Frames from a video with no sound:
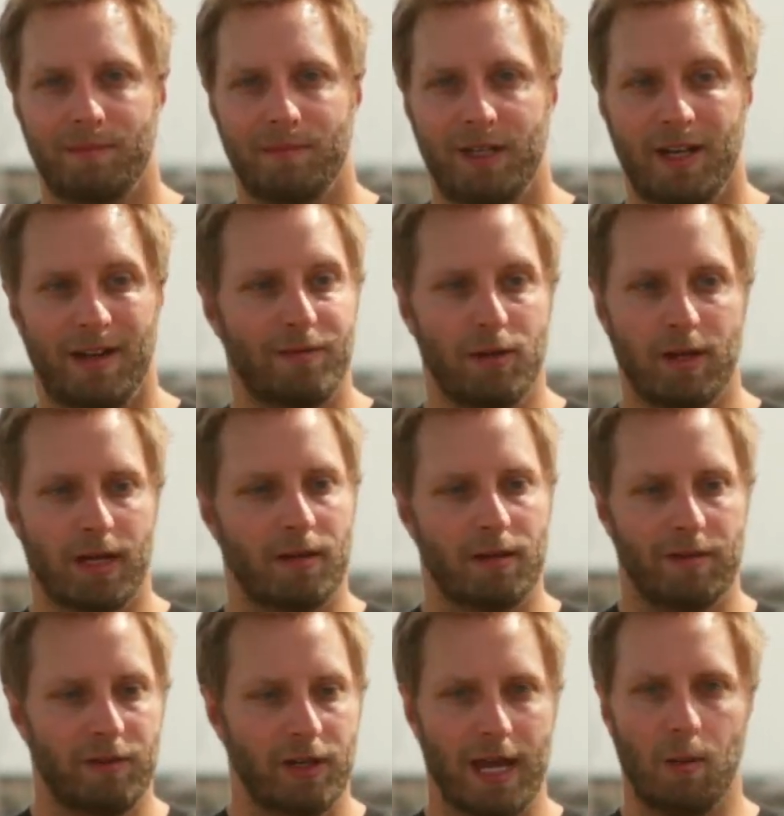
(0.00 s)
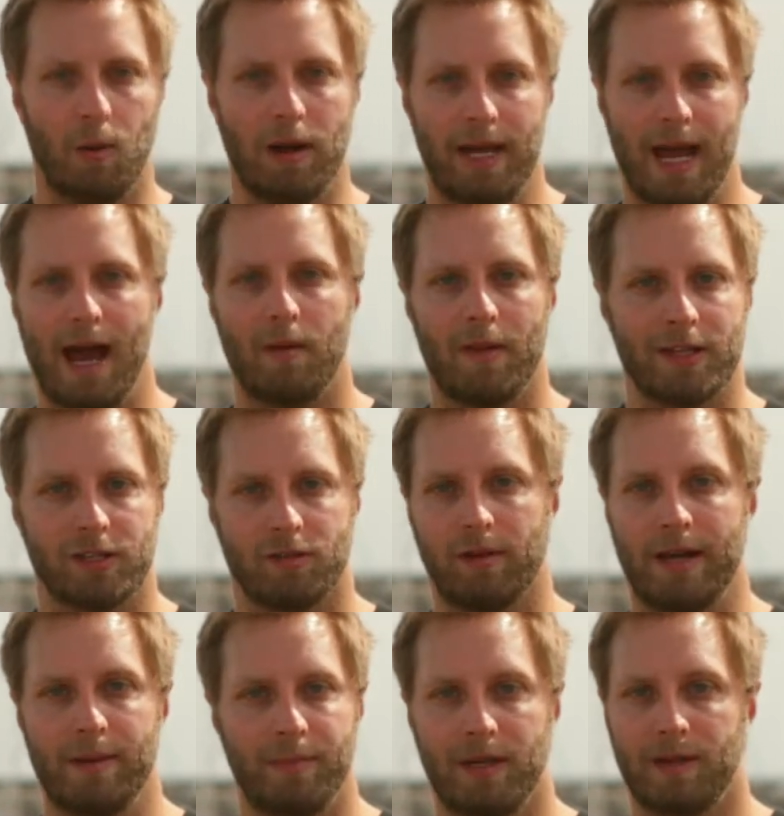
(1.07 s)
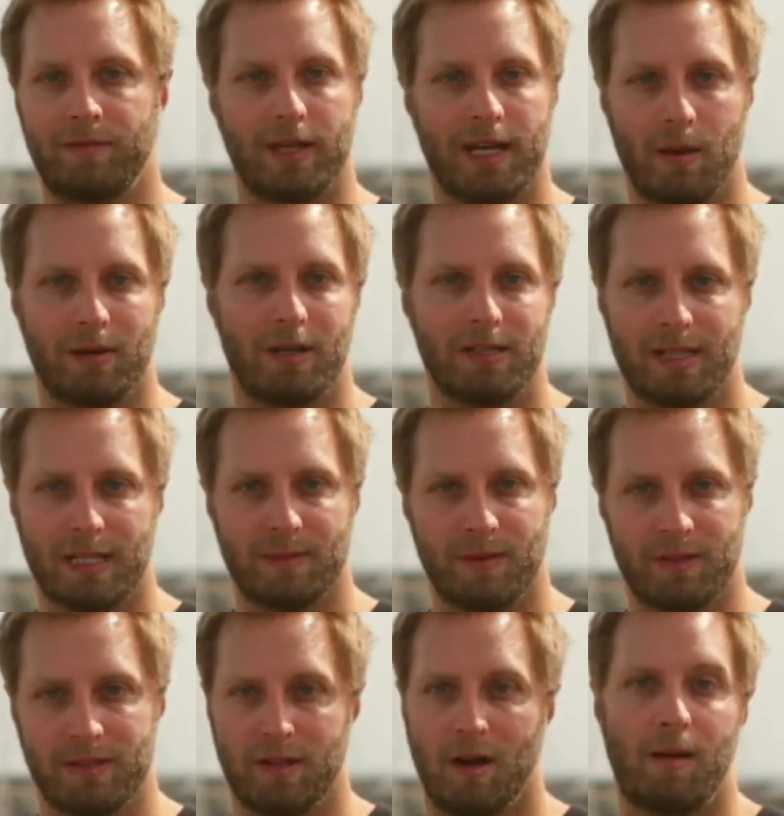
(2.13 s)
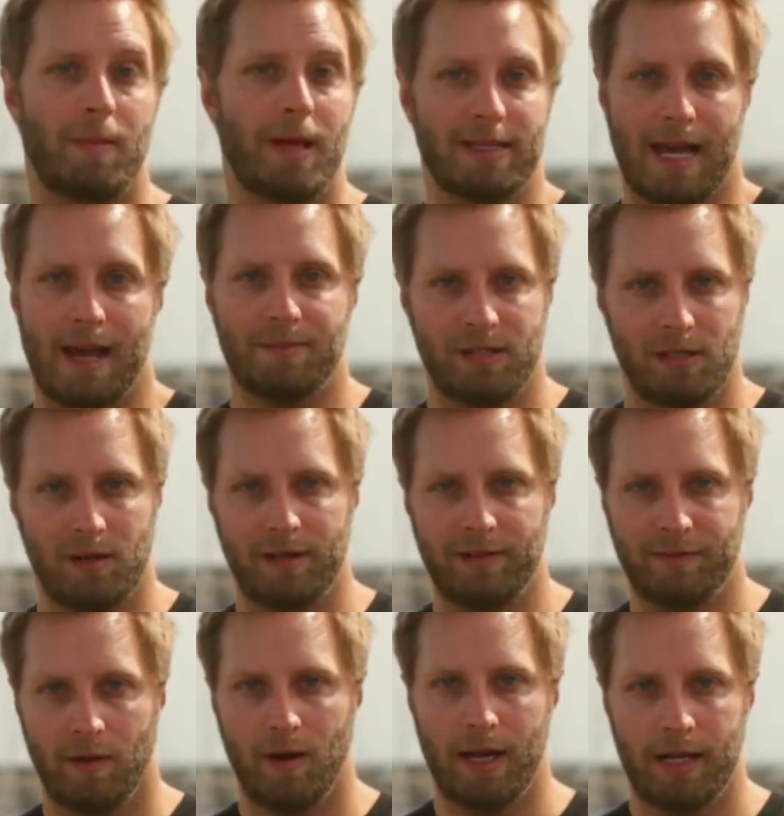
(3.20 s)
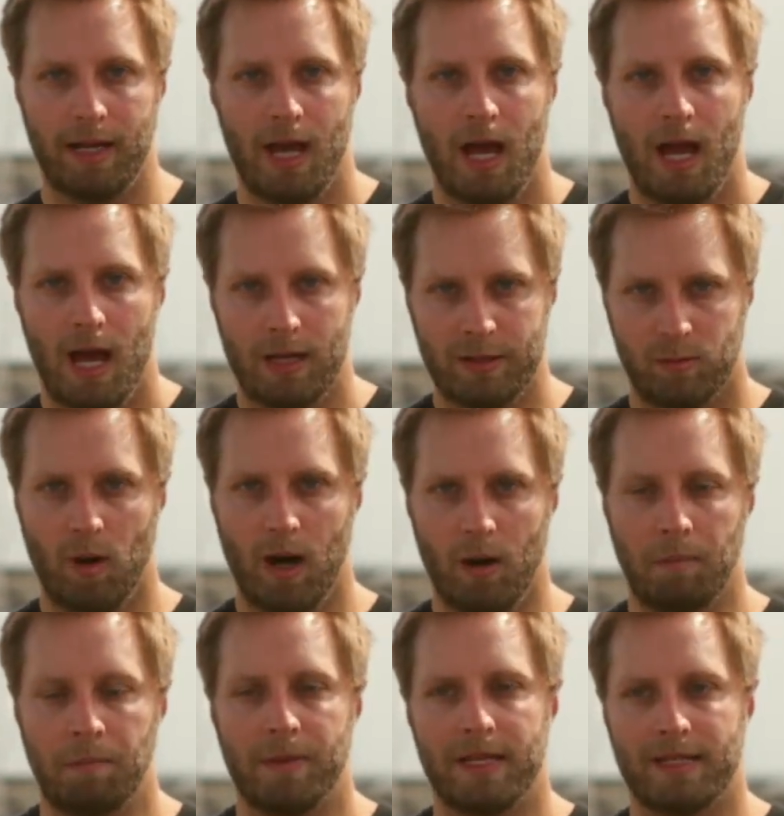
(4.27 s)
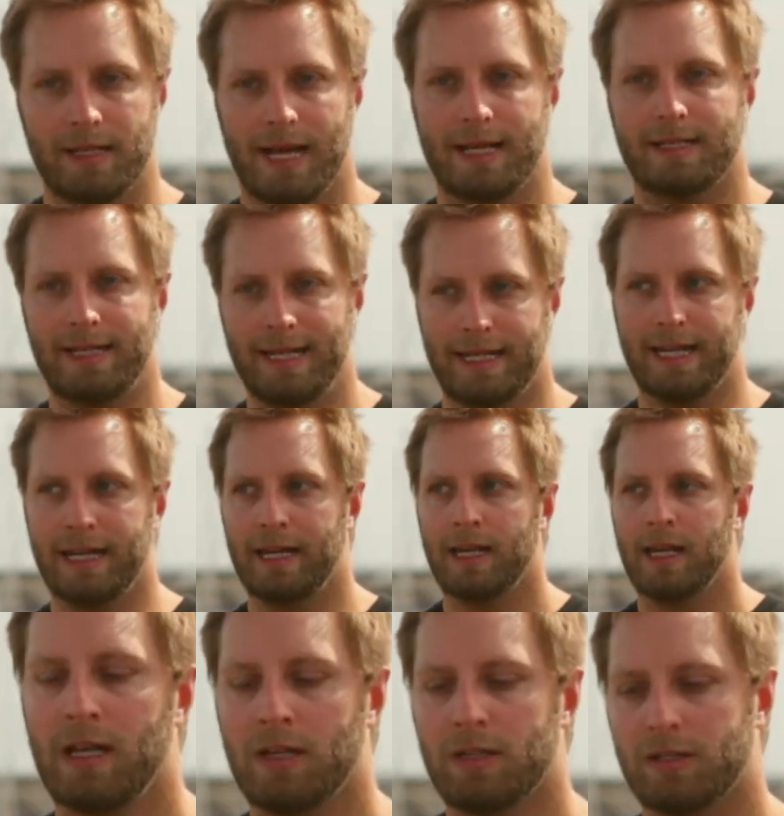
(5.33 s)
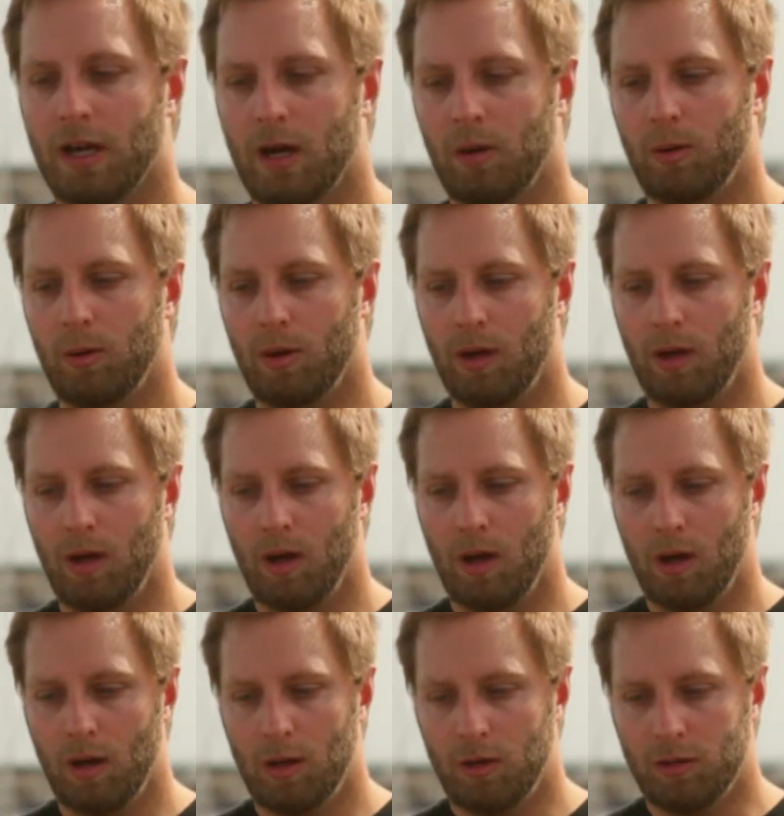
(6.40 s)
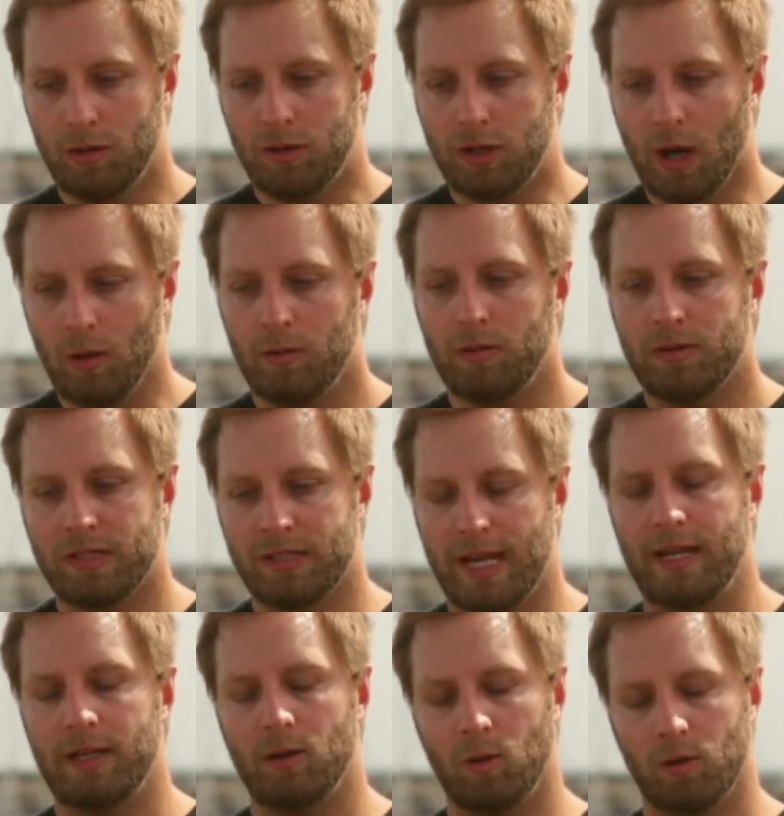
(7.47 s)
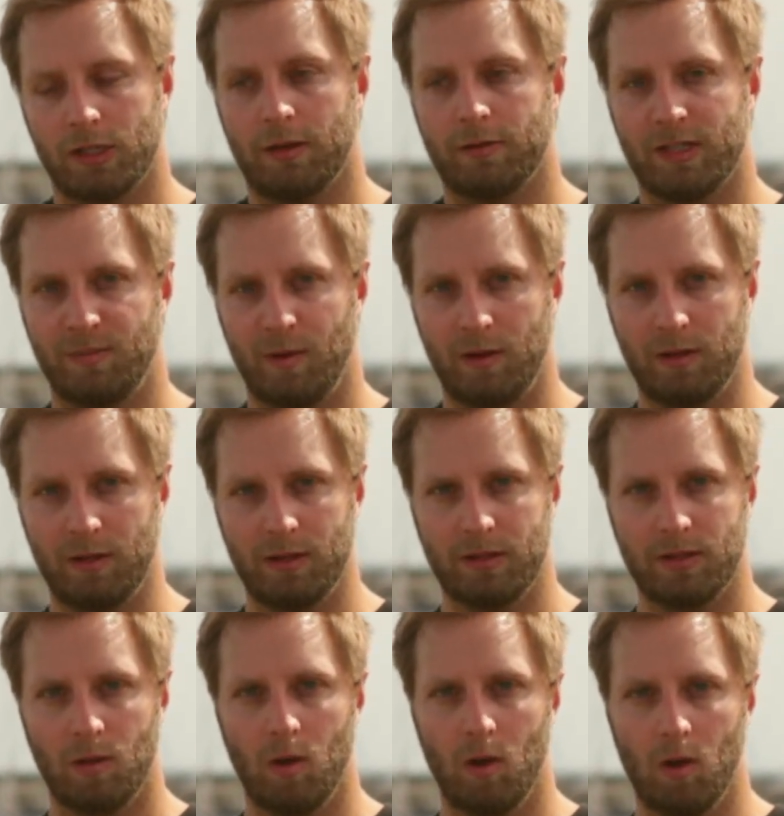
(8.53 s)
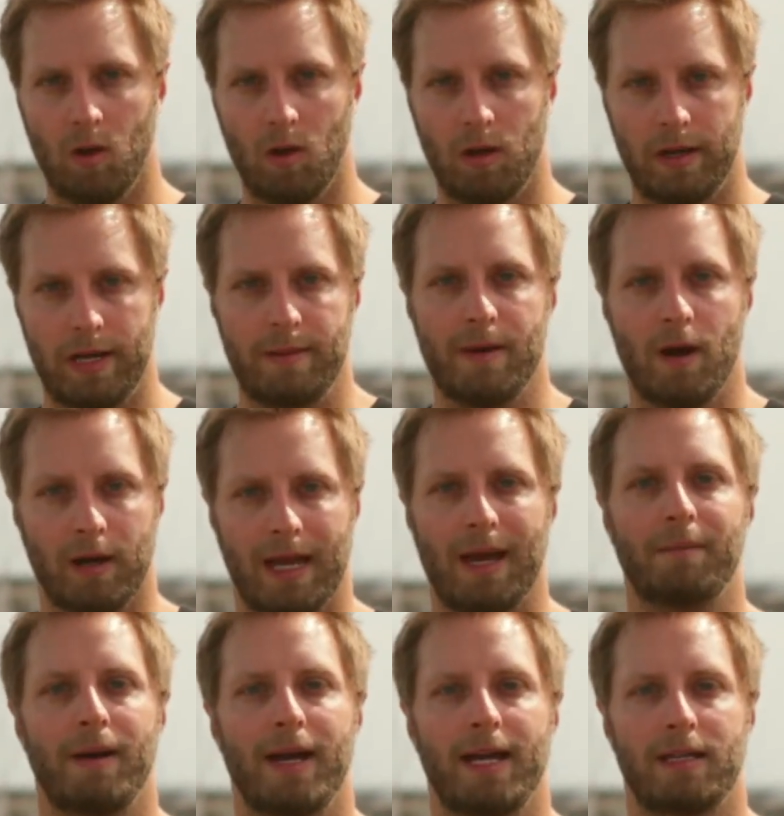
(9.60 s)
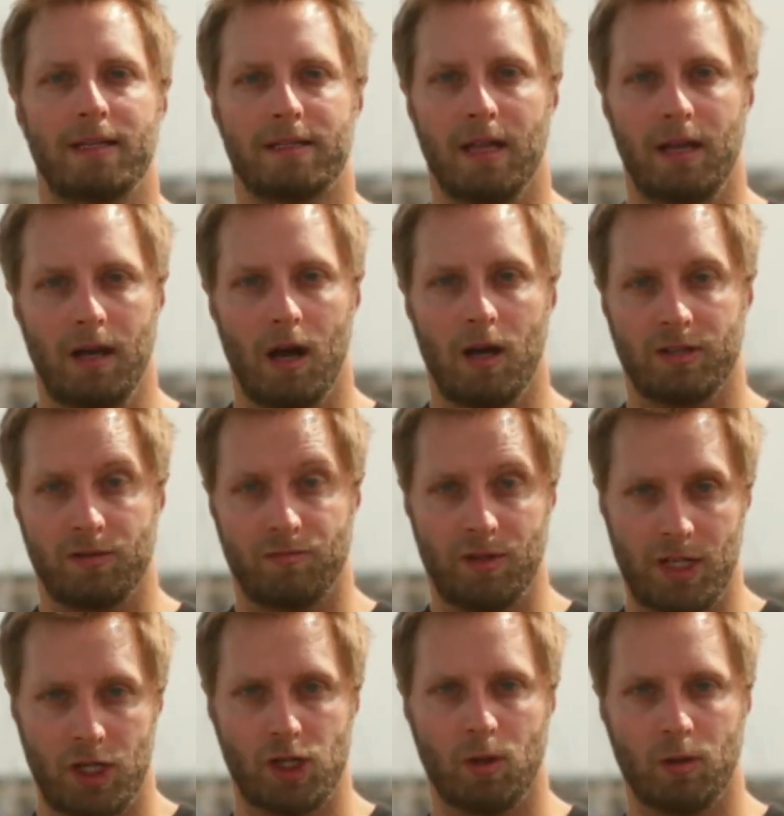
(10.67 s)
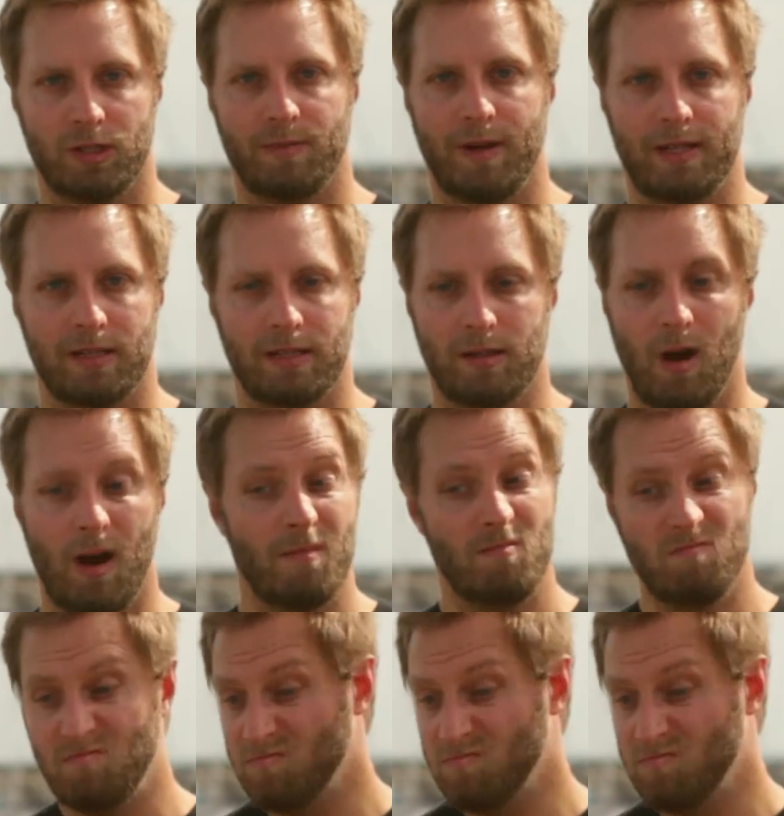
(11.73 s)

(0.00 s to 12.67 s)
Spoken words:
You know, if you get one now, that's great, but if you get one in 6 months' time, that's absolutely fine as well. It's less needy. So don't send autoresponders or email campaigns that last a really short space of time.